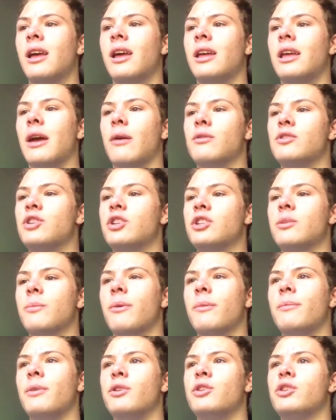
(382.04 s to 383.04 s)
Yeah, I was just
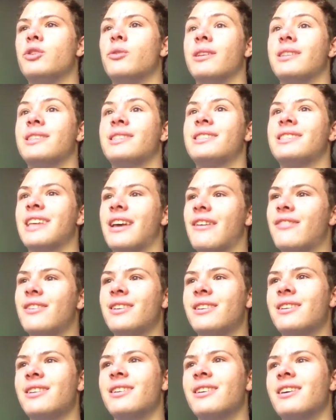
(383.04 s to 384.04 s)
about Mewtwo at
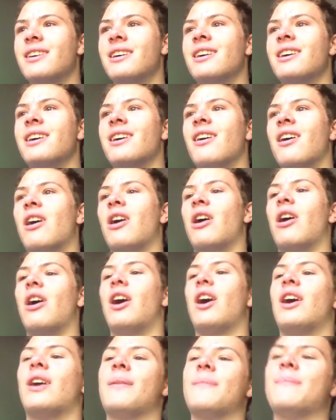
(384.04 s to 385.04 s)
7.
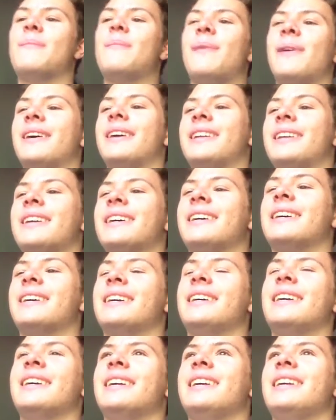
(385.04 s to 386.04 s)
But
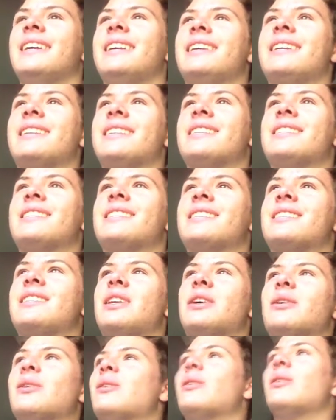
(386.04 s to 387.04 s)

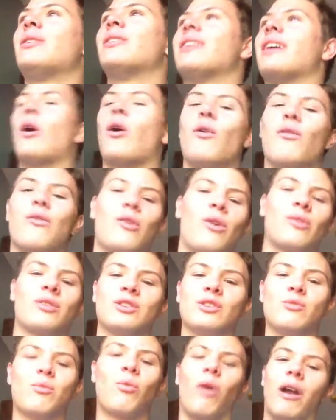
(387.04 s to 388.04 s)
still, overall,
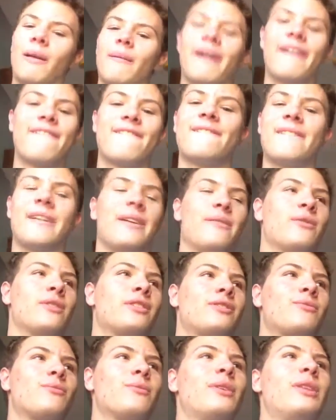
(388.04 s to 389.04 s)
just one of my
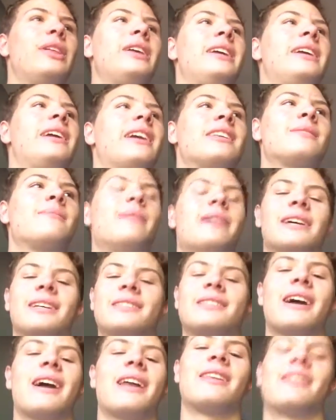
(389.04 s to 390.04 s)
favorites. Really gets me
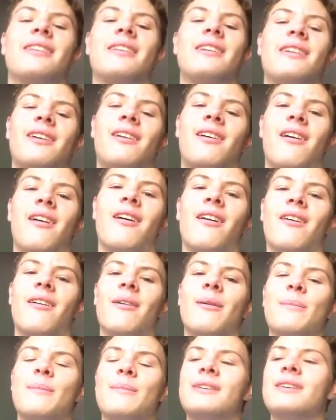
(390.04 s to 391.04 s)
excited.
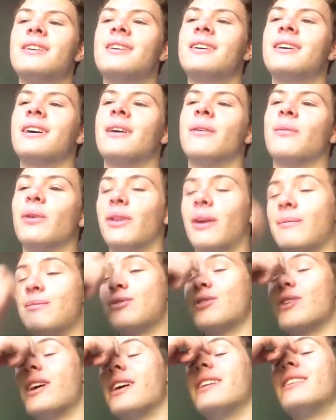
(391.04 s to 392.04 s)
I'm
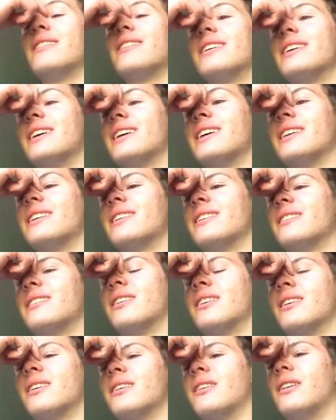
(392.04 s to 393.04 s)
trying to get
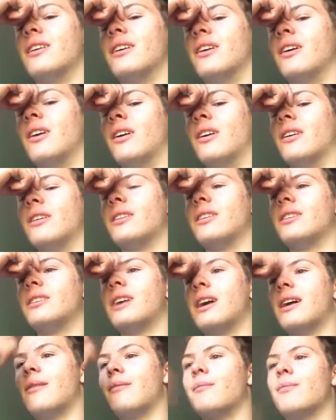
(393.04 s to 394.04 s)

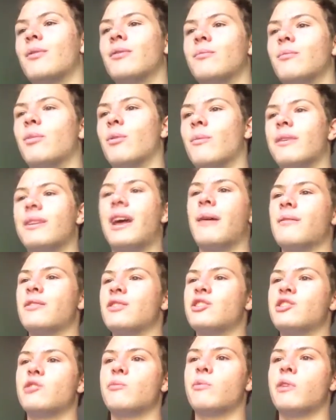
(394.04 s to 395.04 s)
Pokemon Diamond
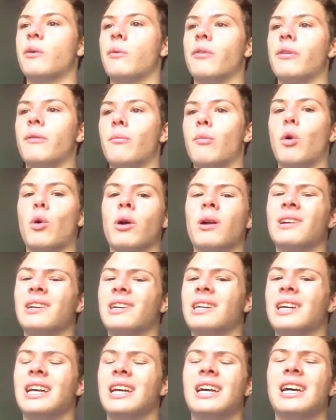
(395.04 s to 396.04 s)
just to play with it more.
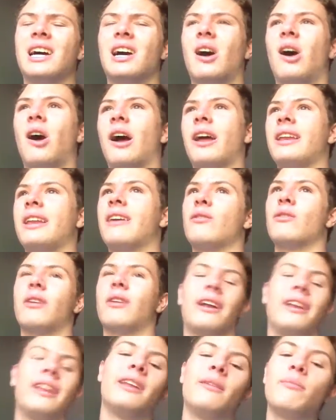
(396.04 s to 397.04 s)
I
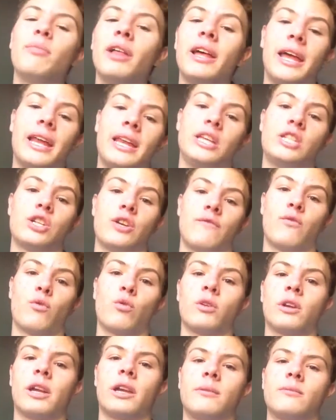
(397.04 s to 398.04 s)
didn't play any Gen
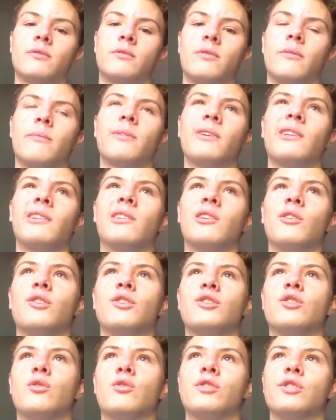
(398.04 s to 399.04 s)
4 games, so I played a
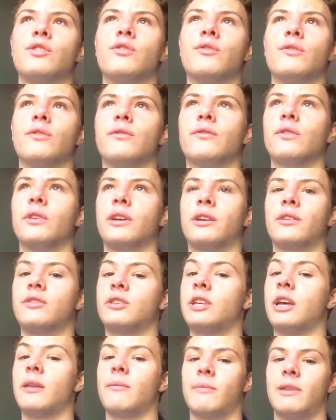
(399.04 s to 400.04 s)
little Soul Silver for
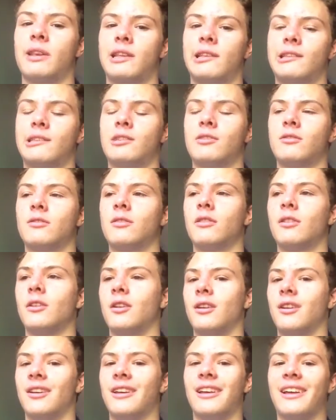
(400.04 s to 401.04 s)
10 minutes.
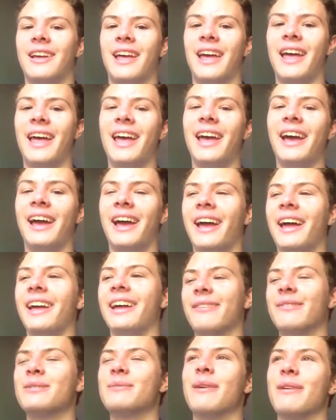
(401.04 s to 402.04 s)

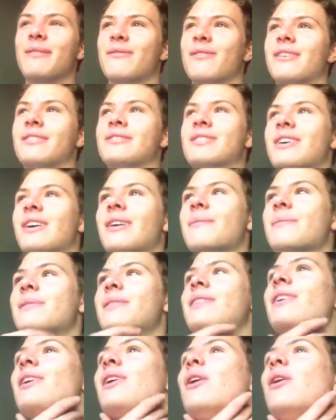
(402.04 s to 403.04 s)
It was my friend's copy.